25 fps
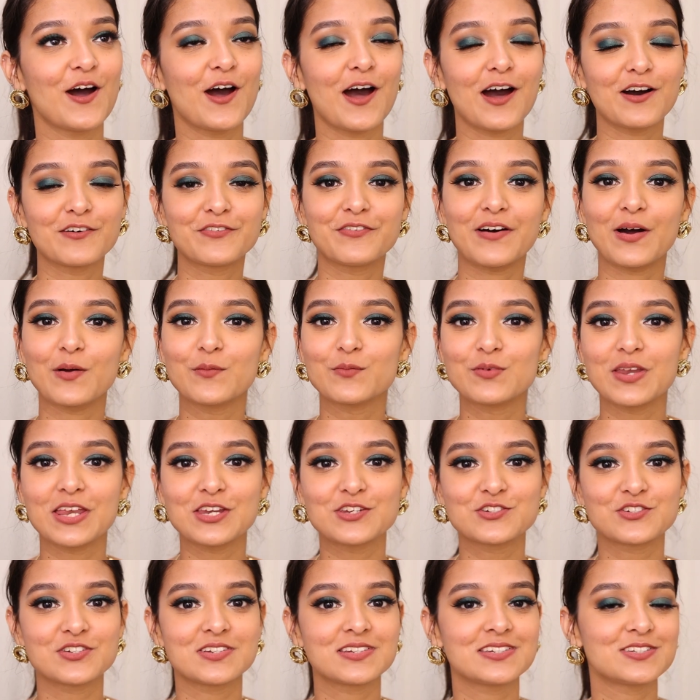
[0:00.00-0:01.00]
a
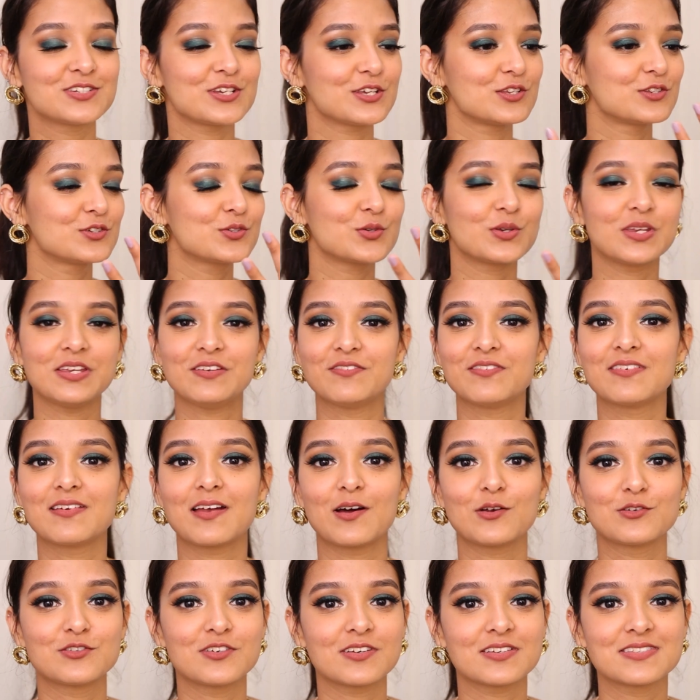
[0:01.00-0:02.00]
foundation just to even
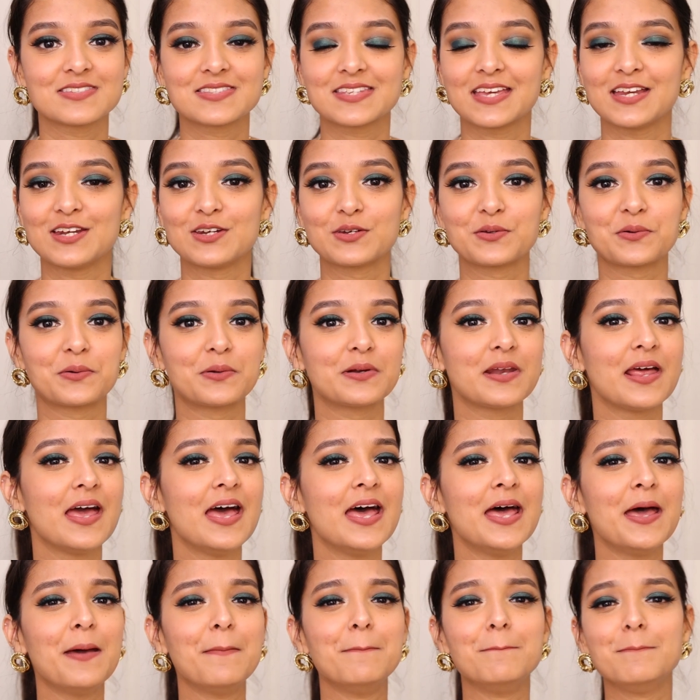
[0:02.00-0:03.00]
out your skin tone,
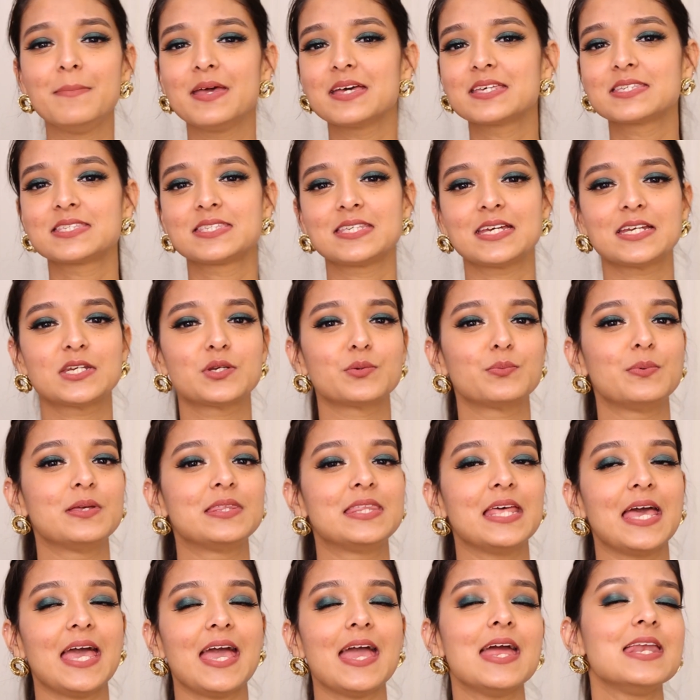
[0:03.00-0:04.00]
mix it
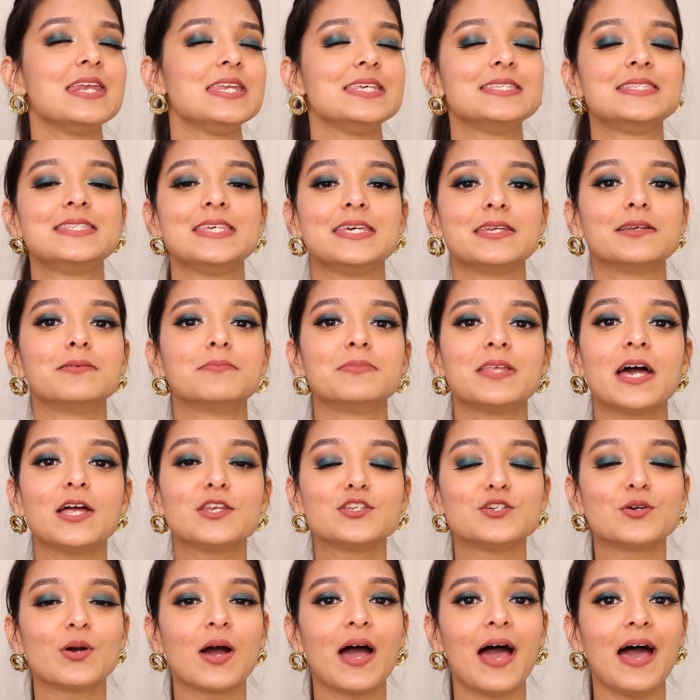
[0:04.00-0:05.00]
with any serum that
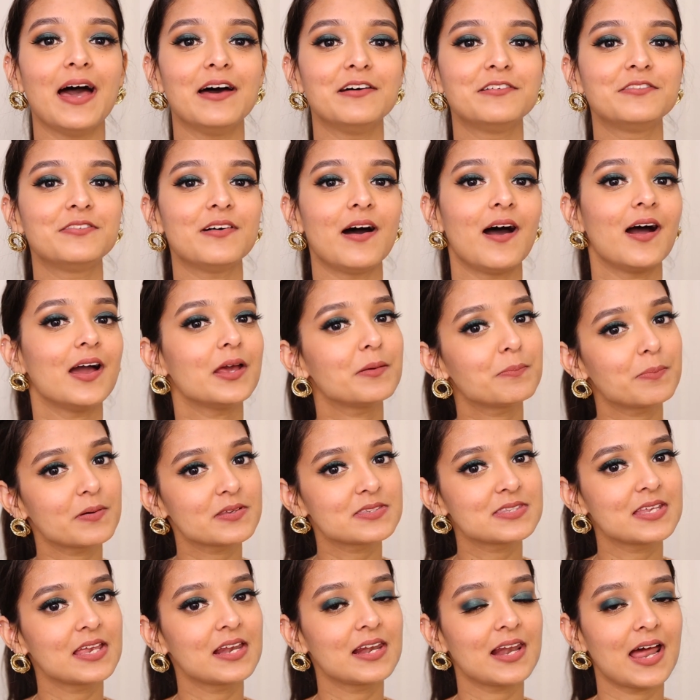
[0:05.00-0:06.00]
you have. I
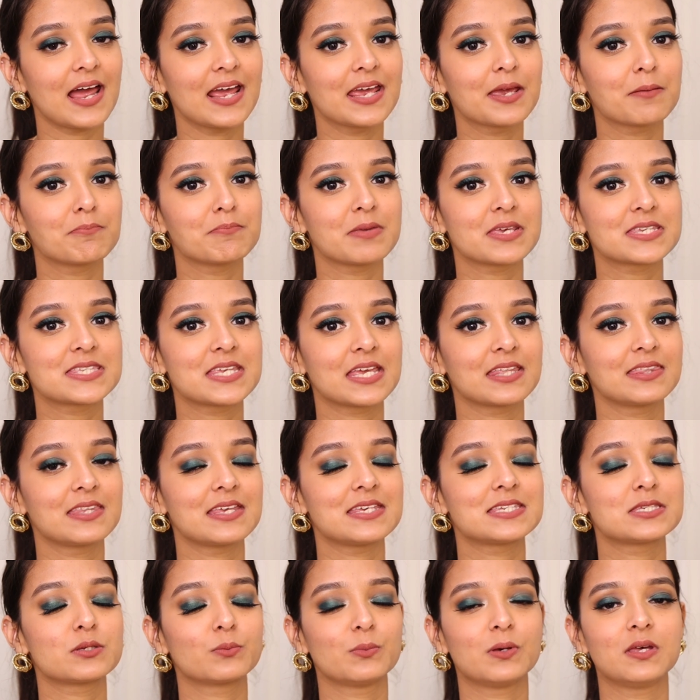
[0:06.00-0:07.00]
personally like mixing
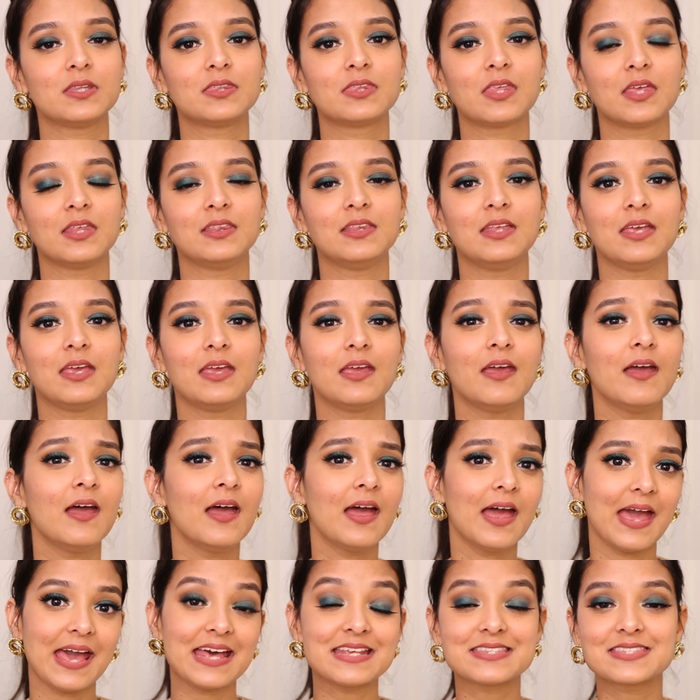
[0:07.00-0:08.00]
this with the
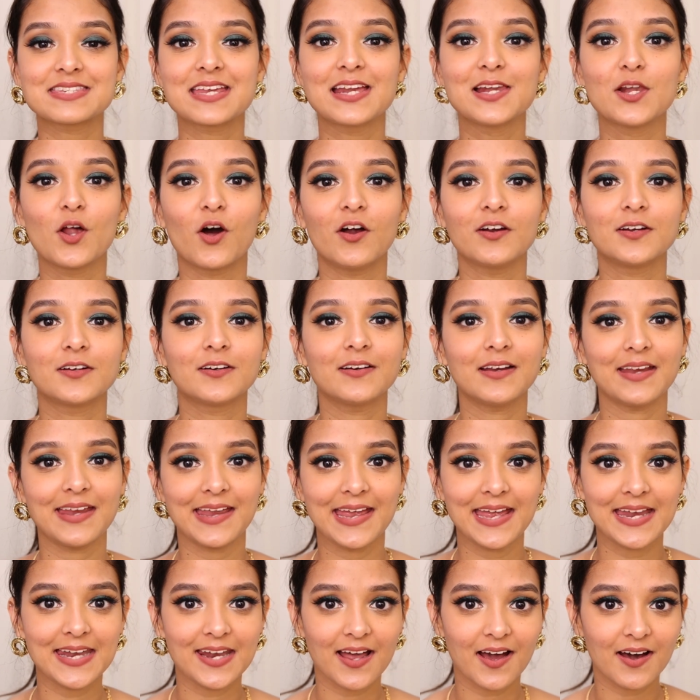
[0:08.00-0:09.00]
Estee Lauder
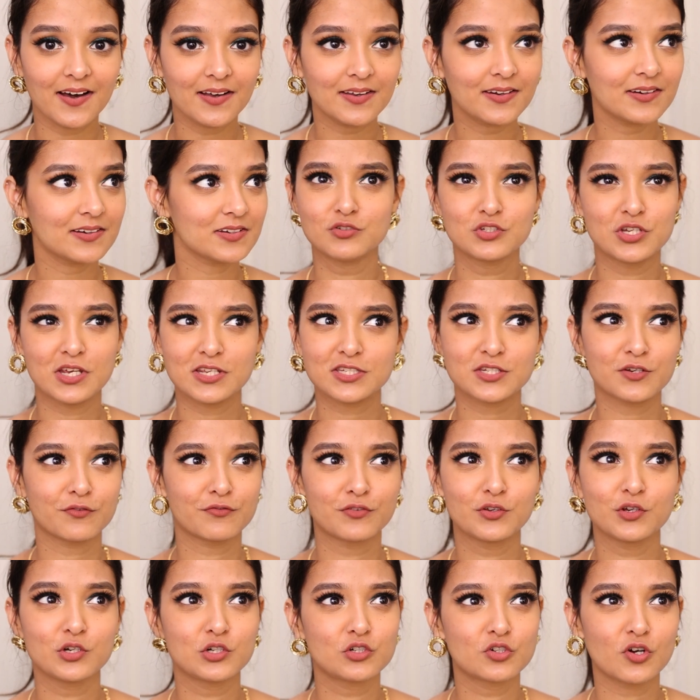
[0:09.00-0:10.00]
ANR, just a
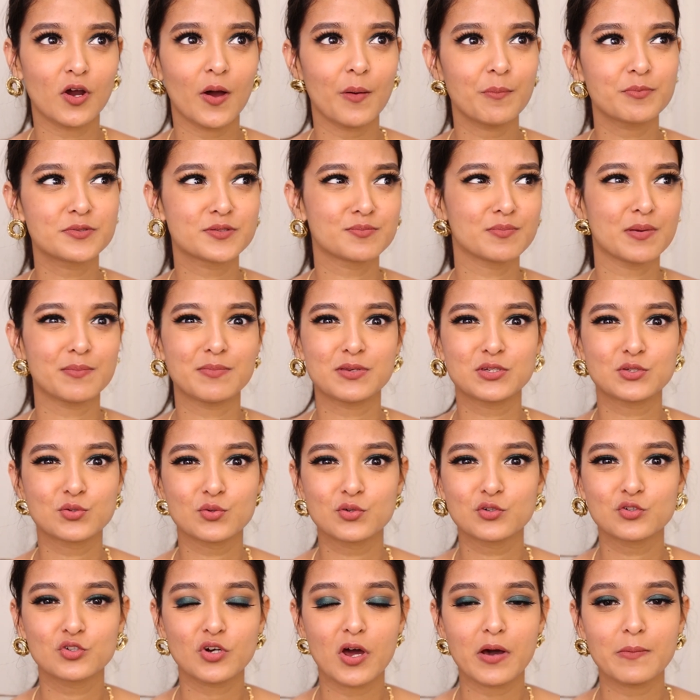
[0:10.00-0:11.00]
few drops, maybe 2
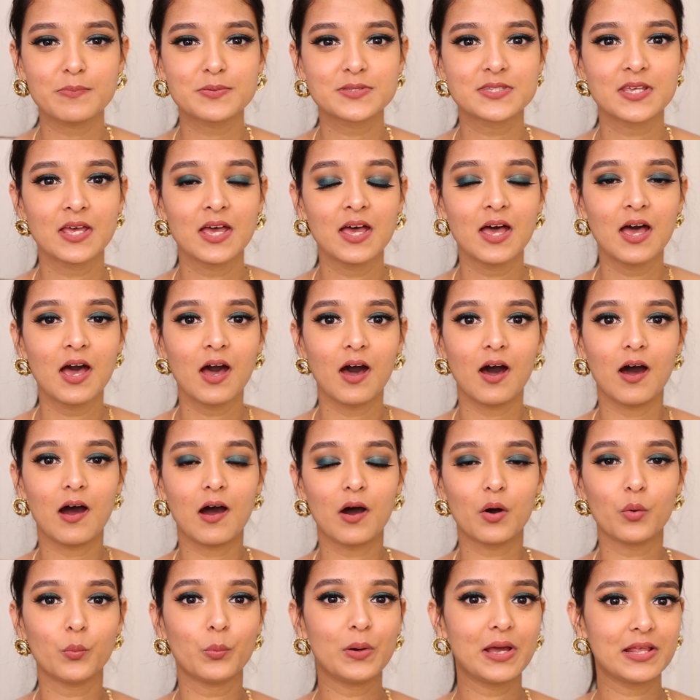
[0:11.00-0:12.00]
drops
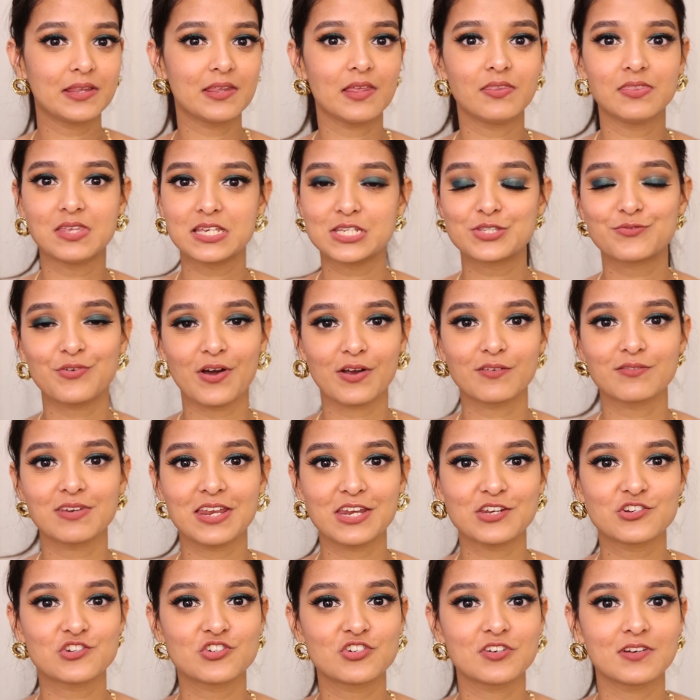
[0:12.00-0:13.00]
with this
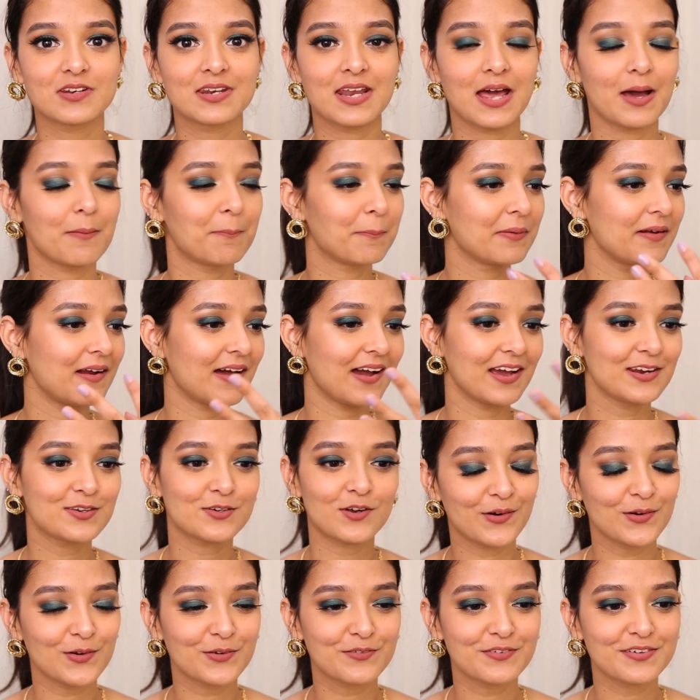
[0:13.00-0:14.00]
foundation, applied
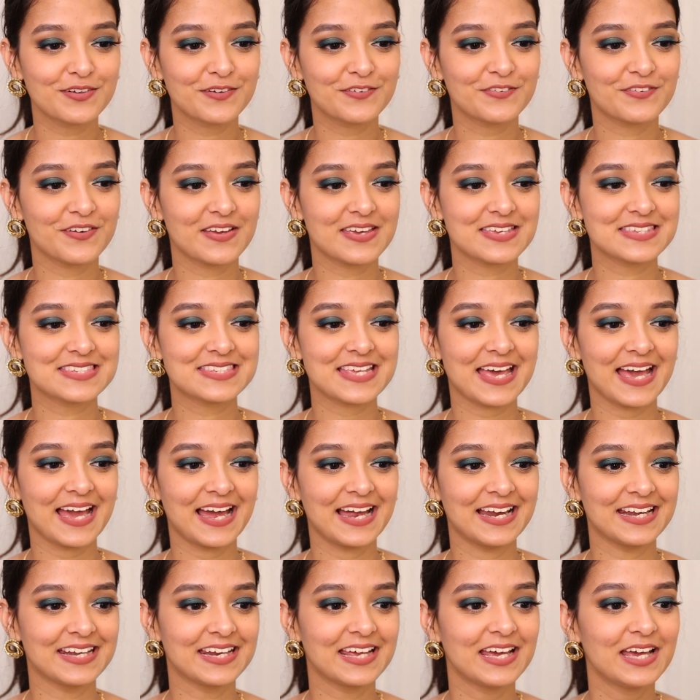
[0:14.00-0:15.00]
all over your face,
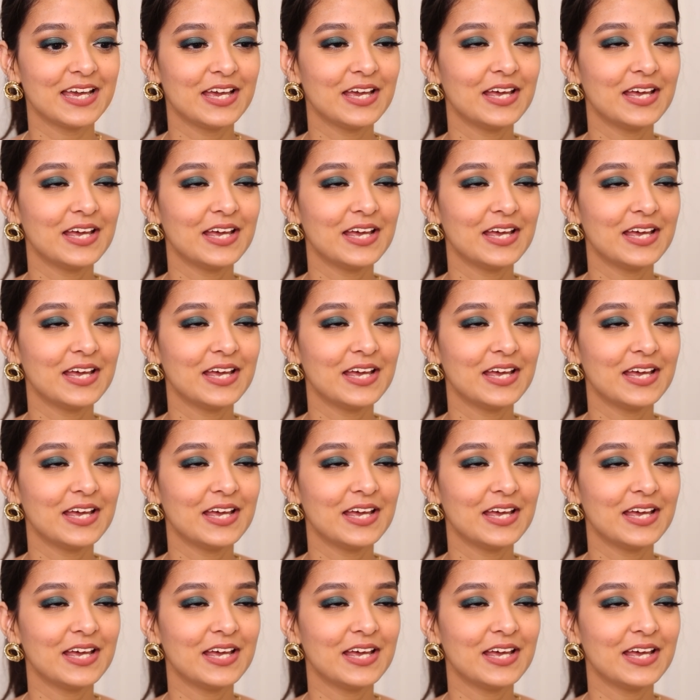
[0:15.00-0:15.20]
and